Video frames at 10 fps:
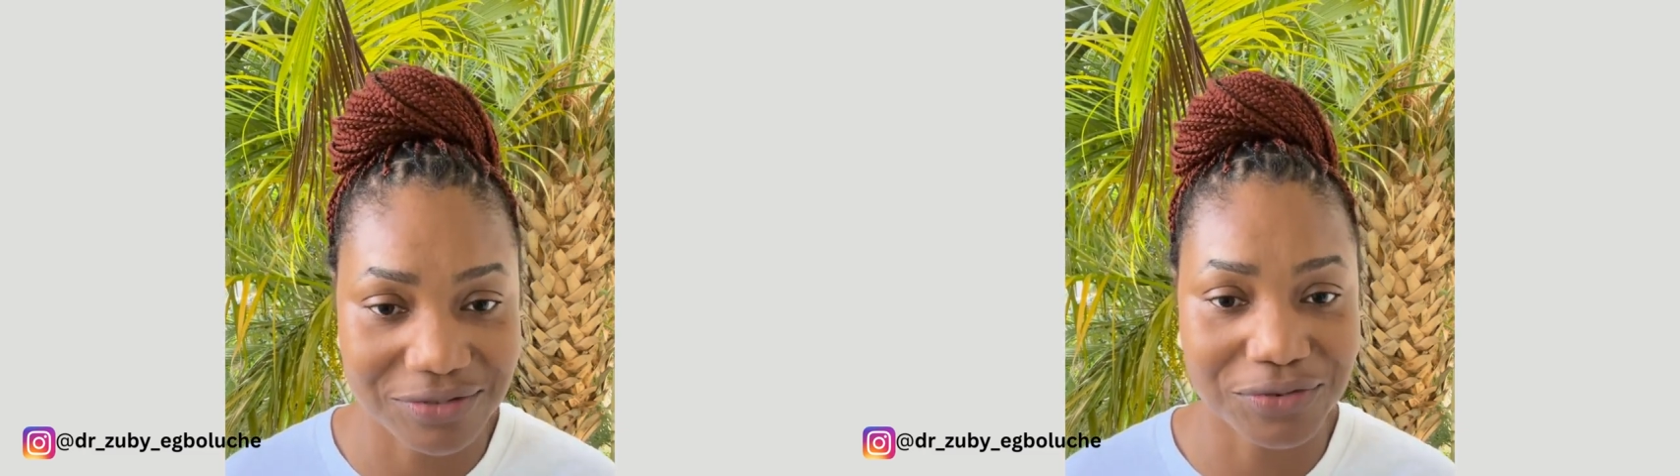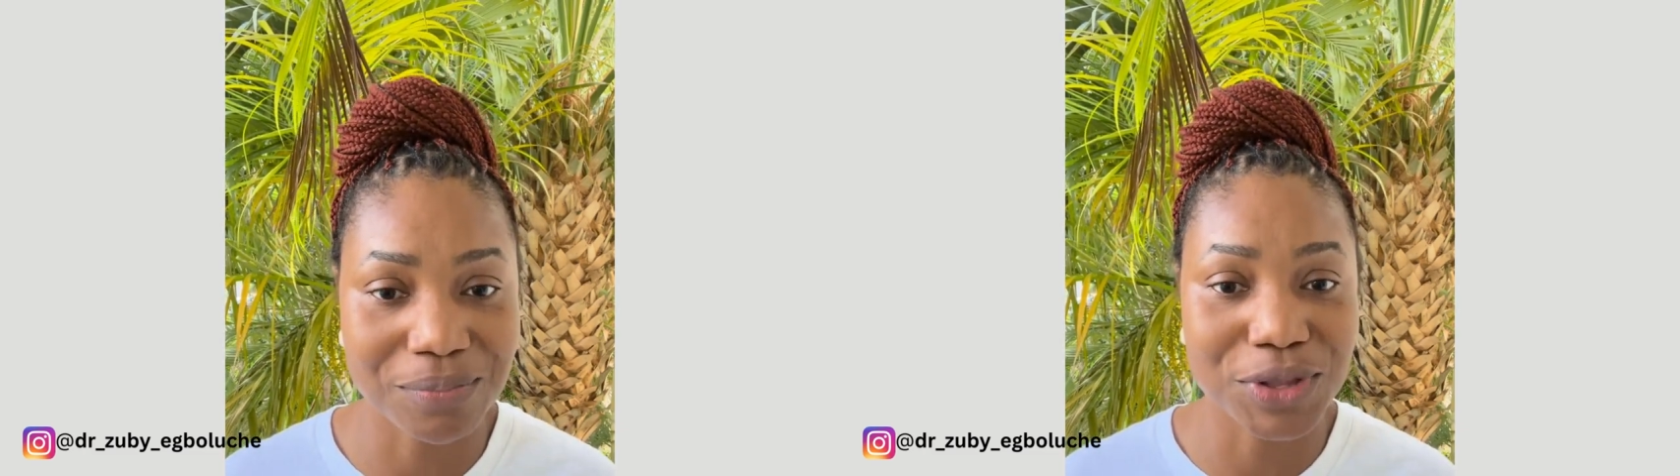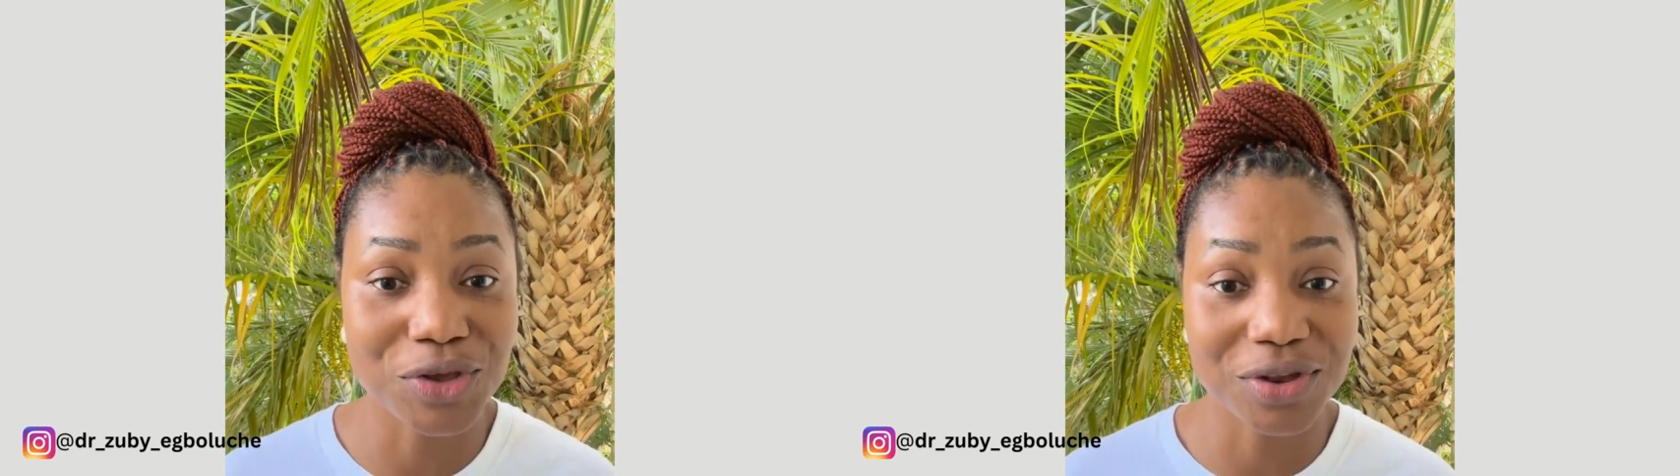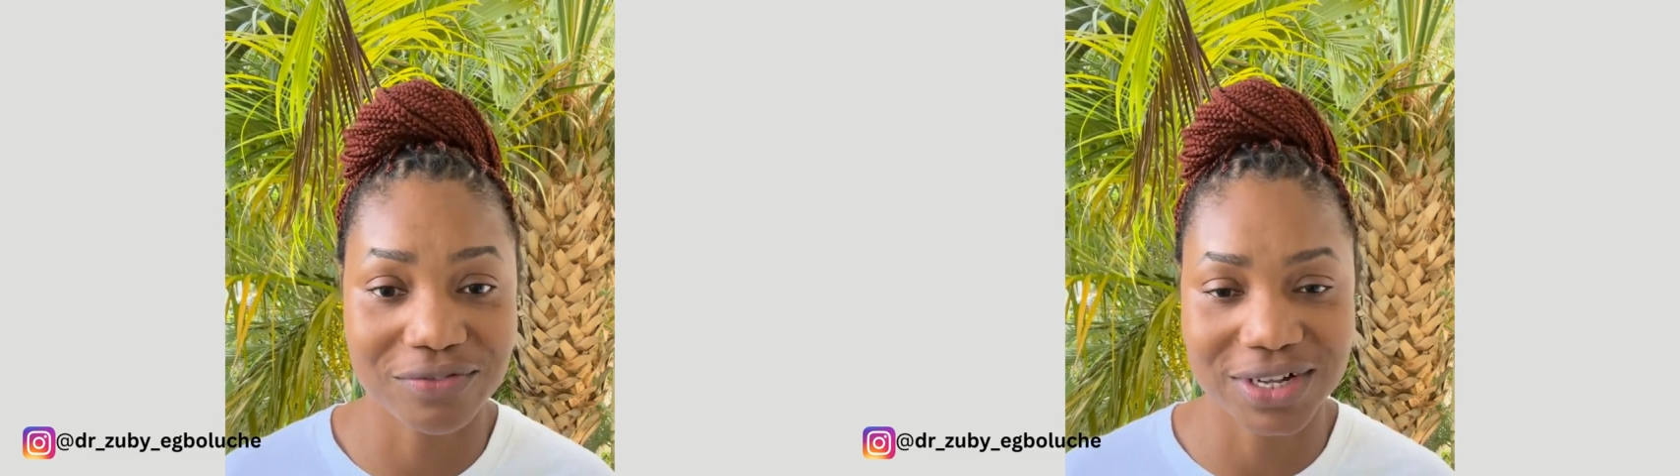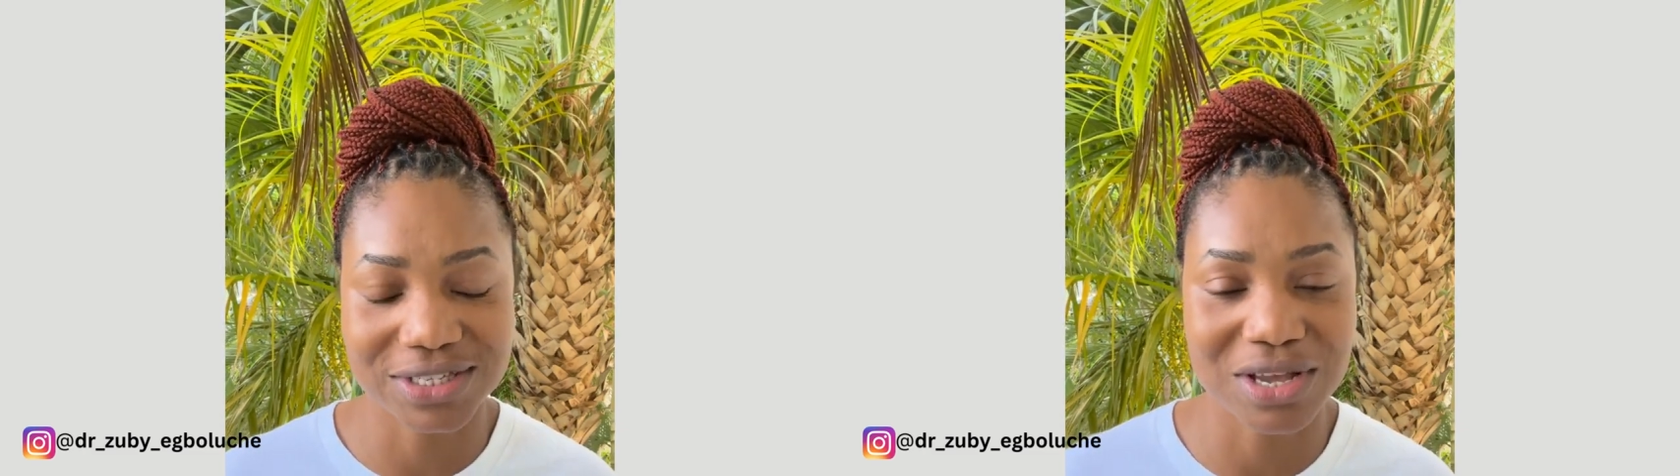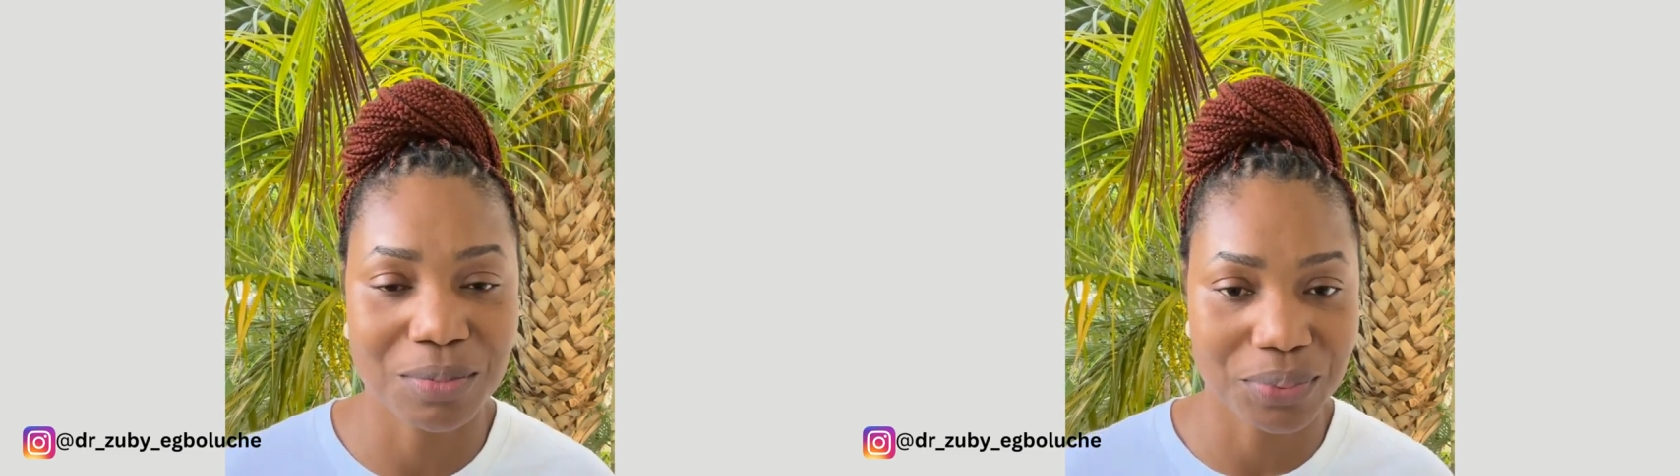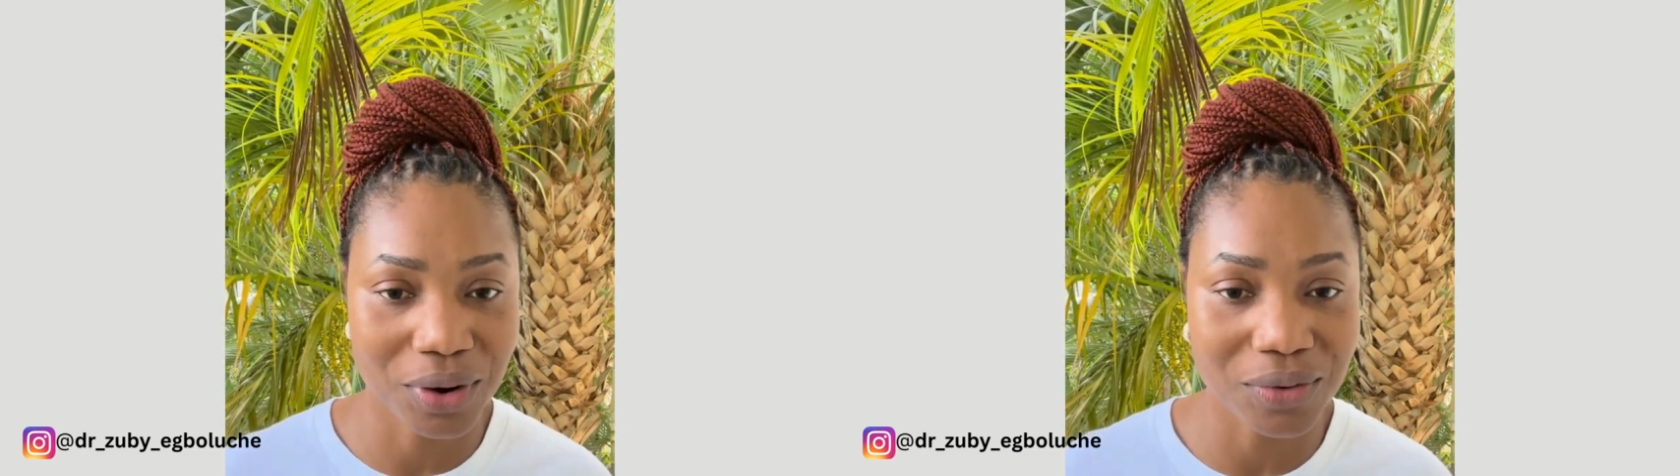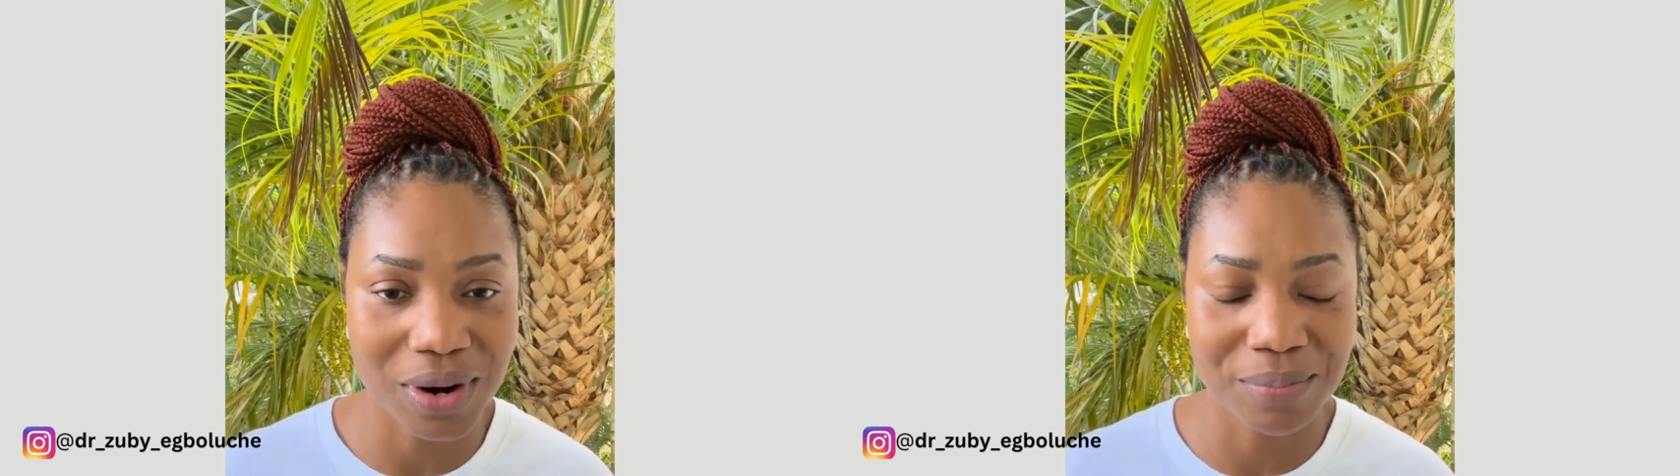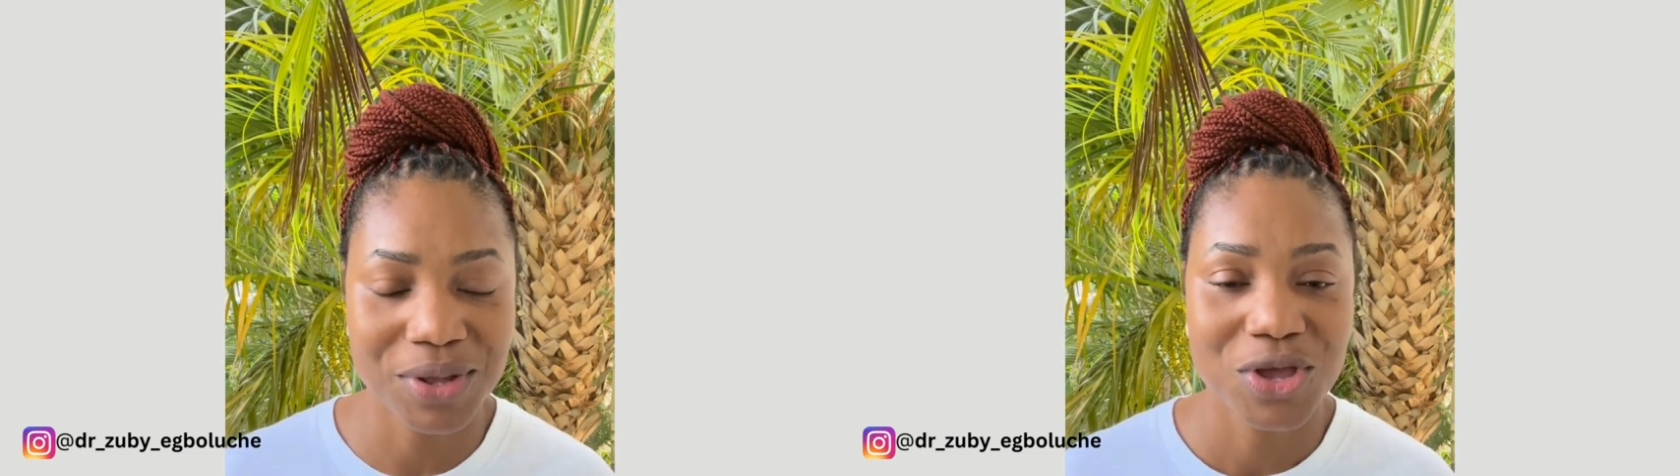from the university or program